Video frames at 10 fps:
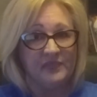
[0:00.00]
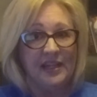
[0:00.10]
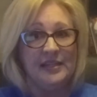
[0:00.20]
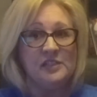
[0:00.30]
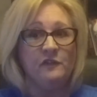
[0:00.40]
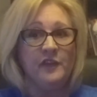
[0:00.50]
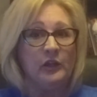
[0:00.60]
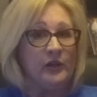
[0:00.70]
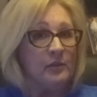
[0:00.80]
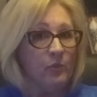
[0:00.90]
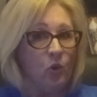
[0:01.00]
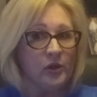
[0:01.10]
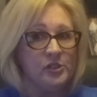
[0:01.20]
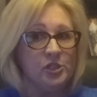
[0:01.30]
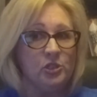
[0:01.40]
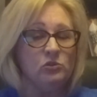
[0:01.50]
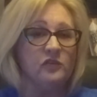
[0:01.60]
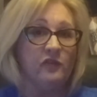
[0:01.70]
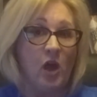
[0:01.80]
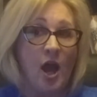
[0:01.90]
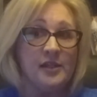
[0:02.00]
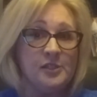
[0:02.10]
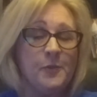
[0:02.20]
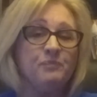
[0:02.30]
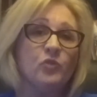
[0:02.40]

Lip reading: It is very important to use floss